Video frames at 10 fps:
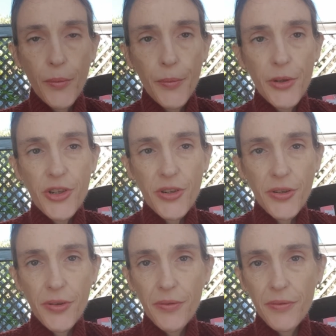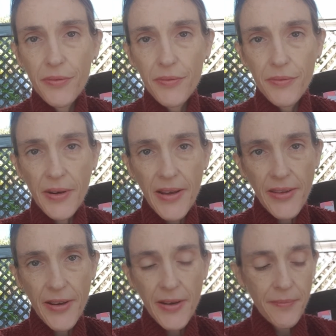Would you
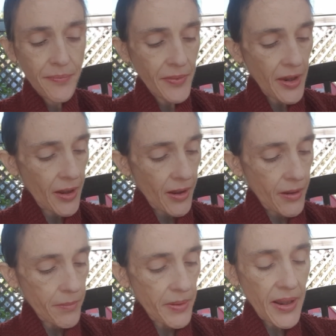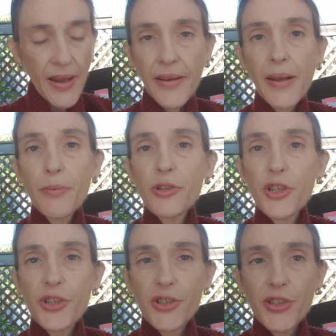rather be unable to
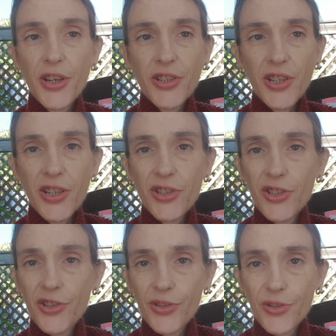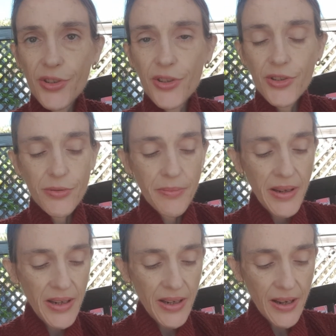use search engines or social
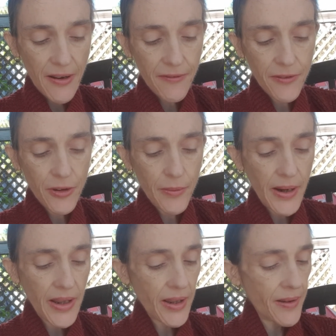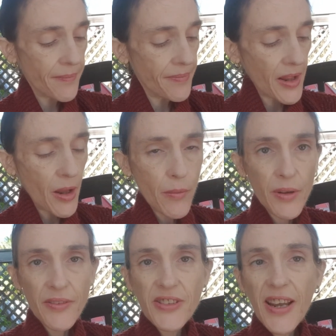media for a week?
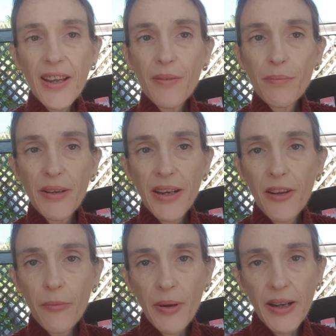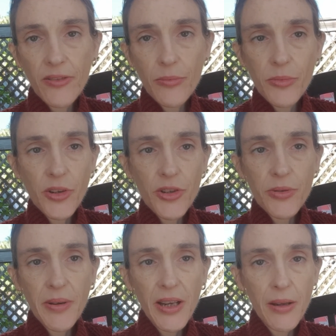Well, I've taken plenty of breaks from social
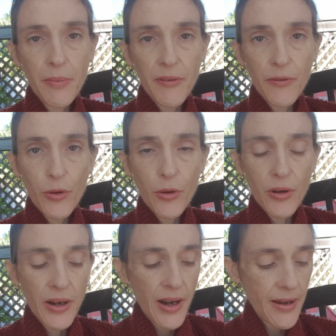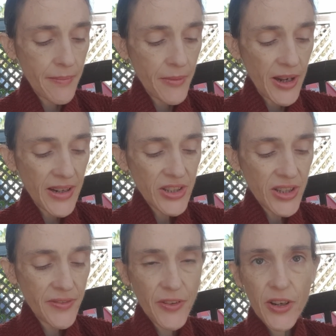media before. I
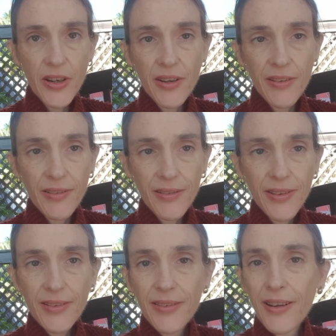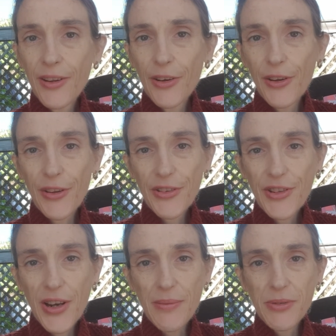actually find it a lot of the
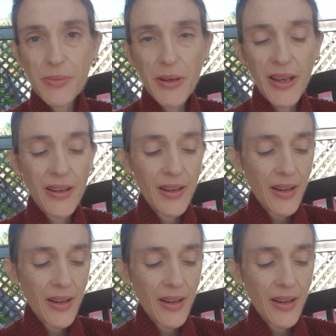time to be